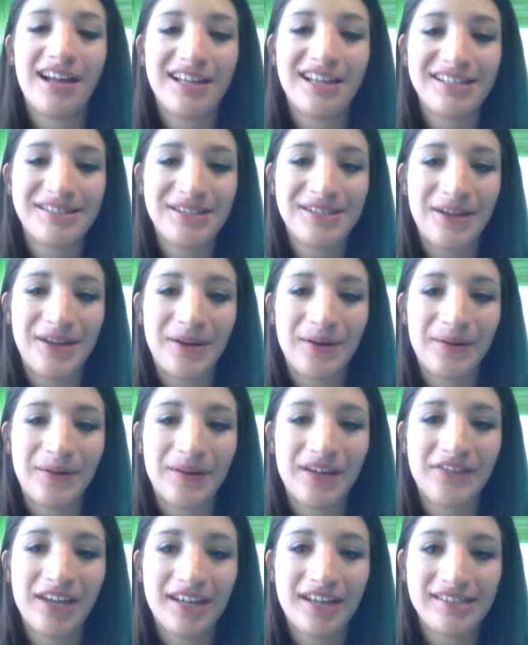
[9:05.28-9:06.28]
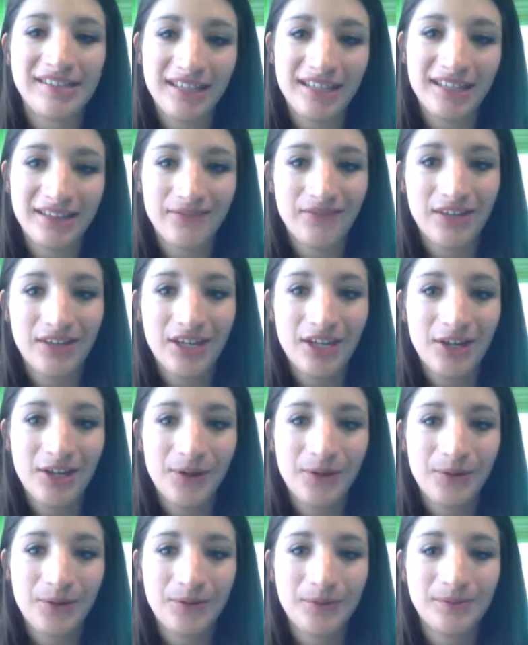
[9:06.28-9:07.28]
So if you guys like the
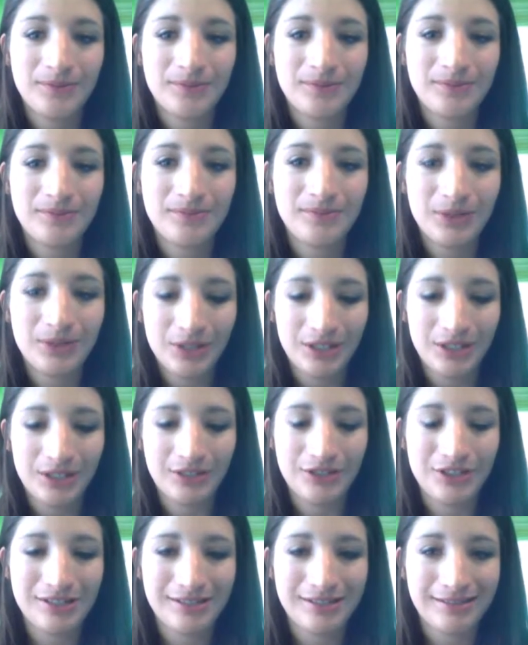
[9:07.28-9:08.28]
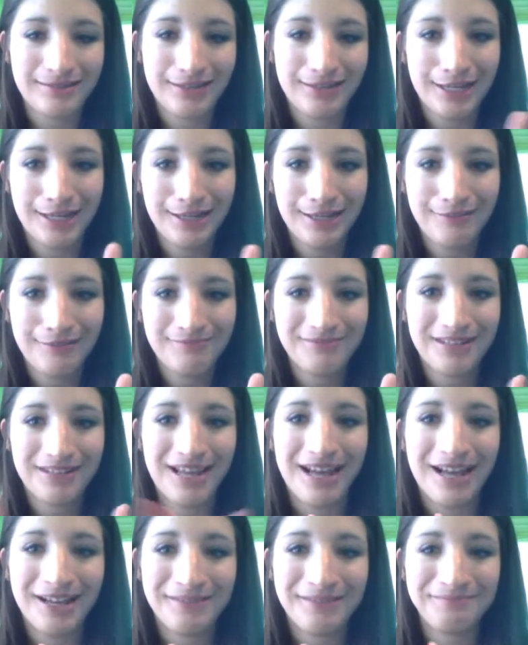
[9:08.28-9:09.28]
video, you can just like it
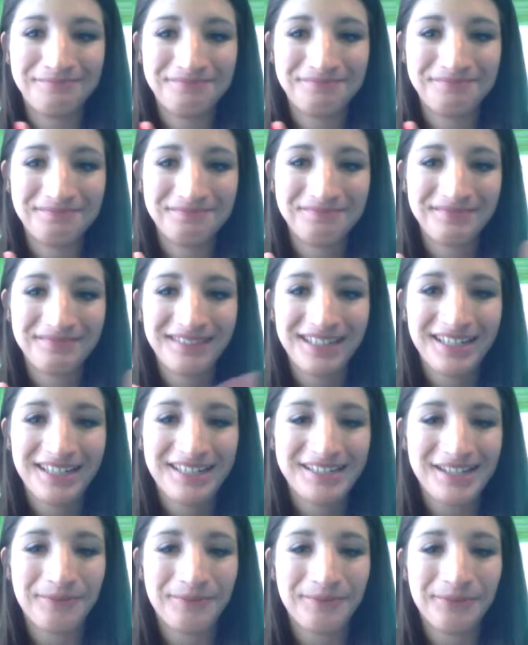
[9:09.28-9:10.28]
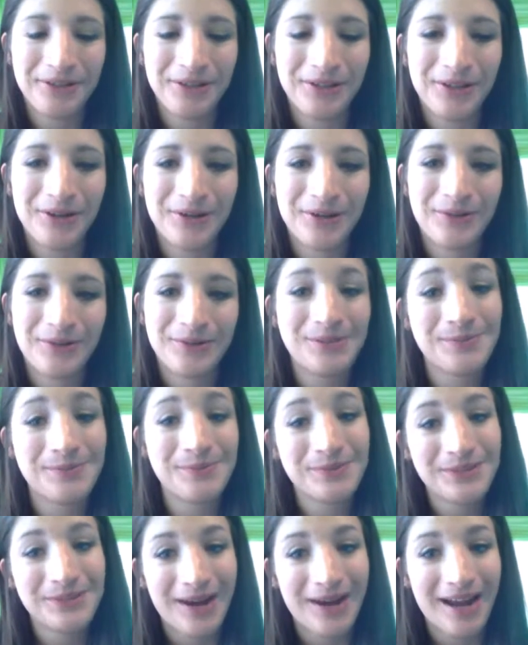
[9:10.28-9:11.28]
down below,
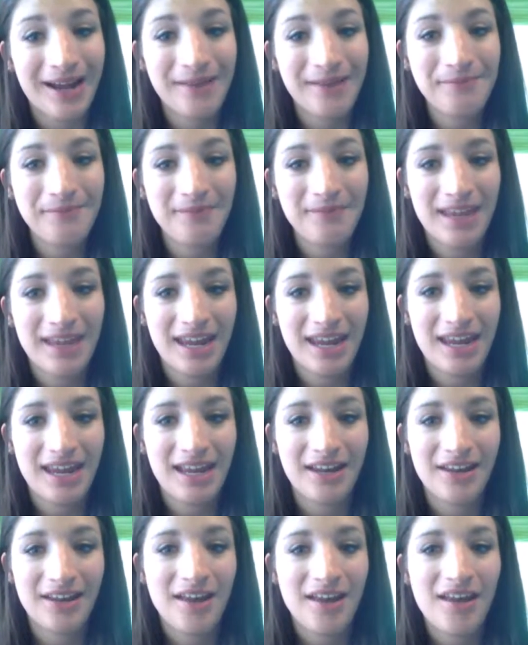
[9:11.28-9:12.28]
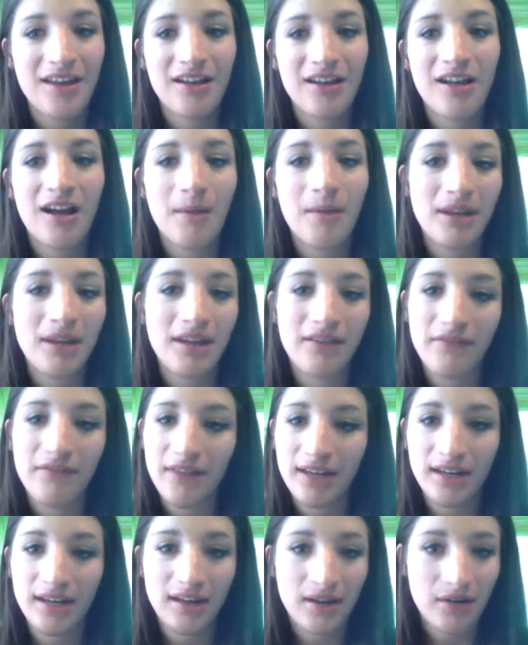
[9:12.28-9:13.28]
subscribe, and comment if I
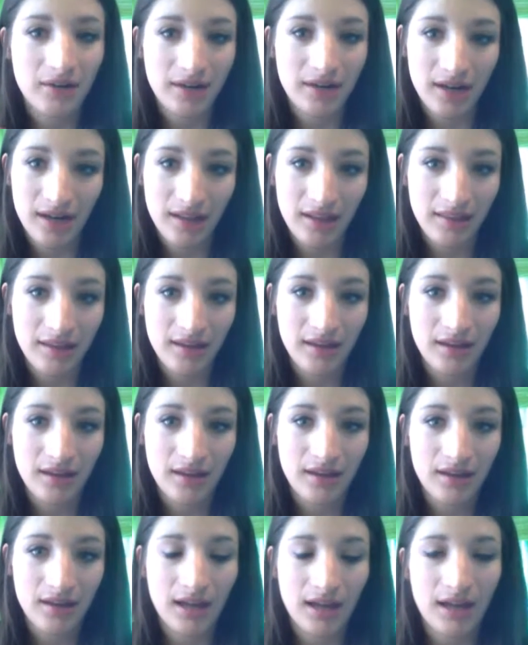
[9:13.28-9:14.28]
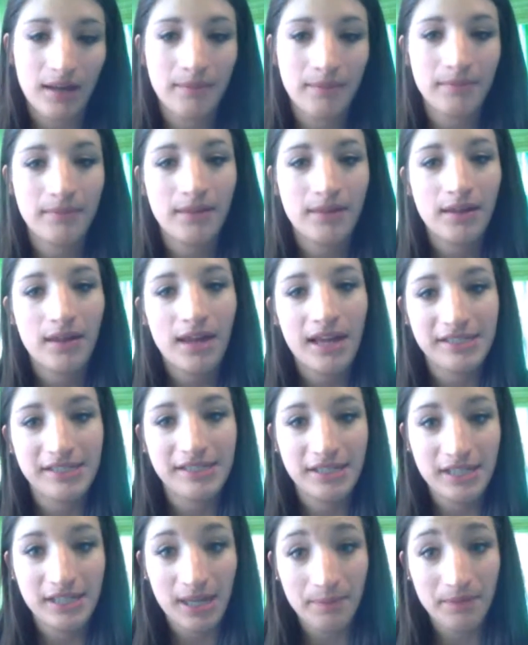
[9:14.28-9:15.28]
didn't go into anything as
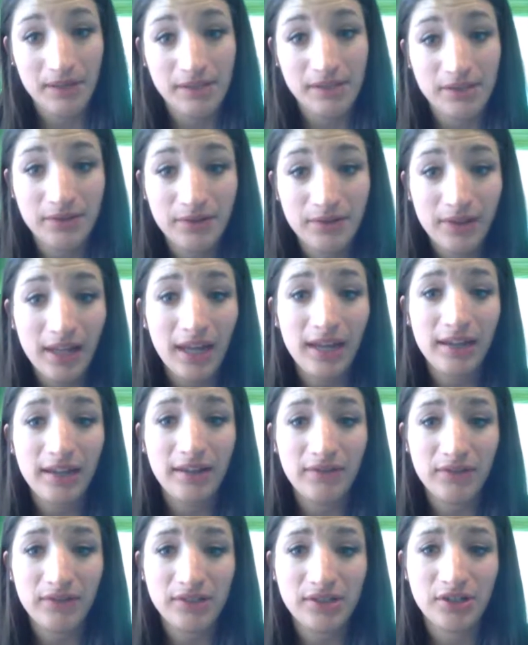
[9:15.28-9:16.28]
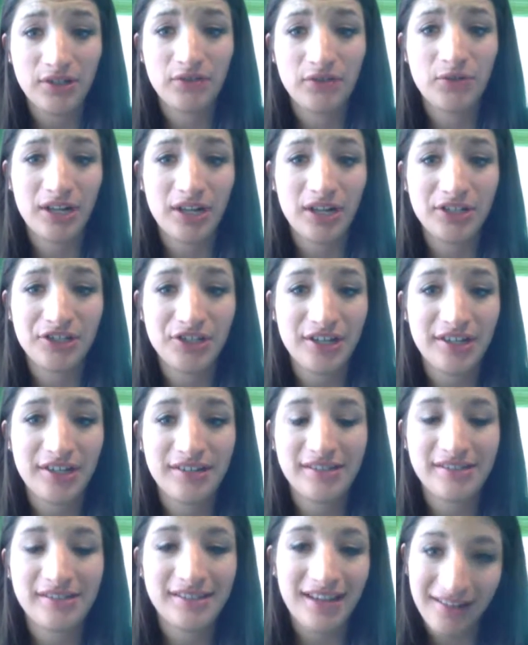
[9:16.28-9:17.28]
in depth as you like. If you still have
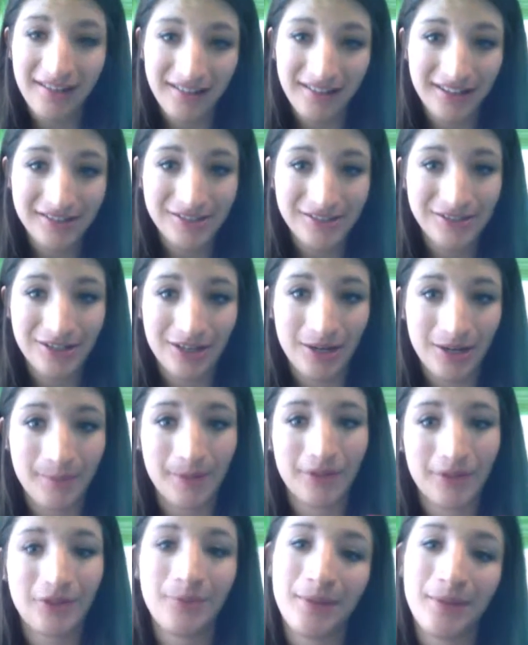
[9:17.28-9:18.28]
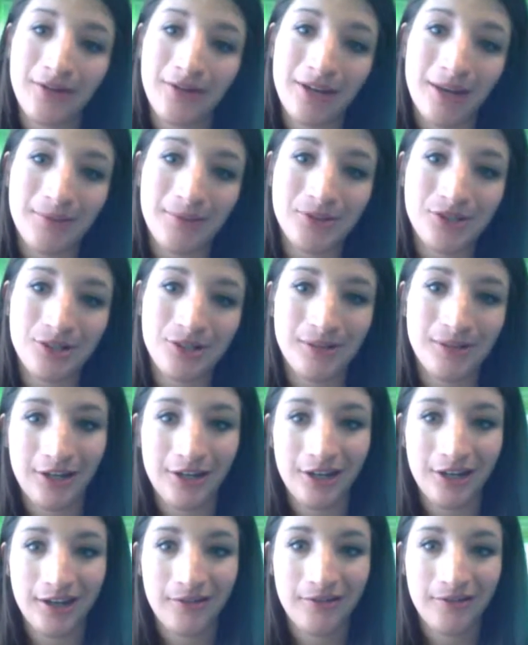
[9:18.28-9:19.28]
questions, I like to talk about the biochemistry, but I
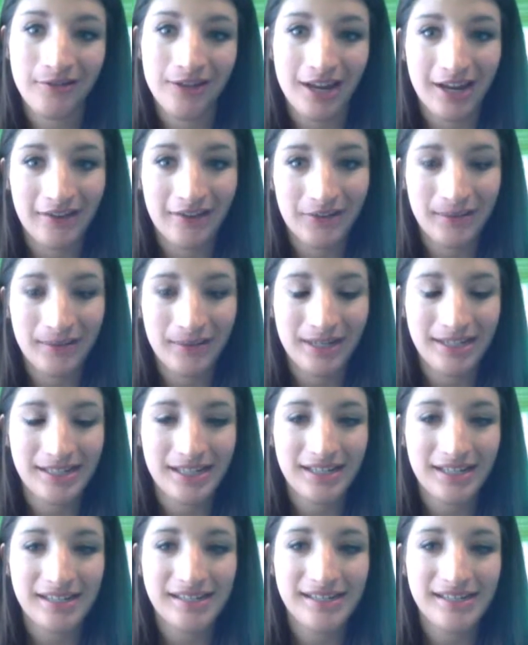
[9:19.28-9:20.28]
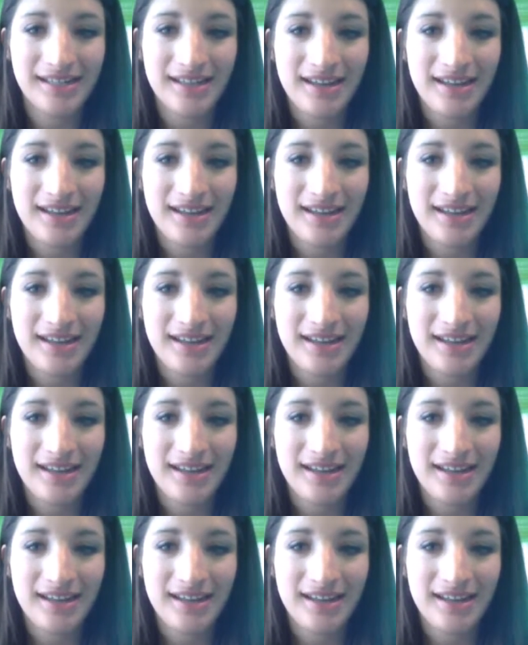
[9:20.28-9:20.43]
know not everybody does,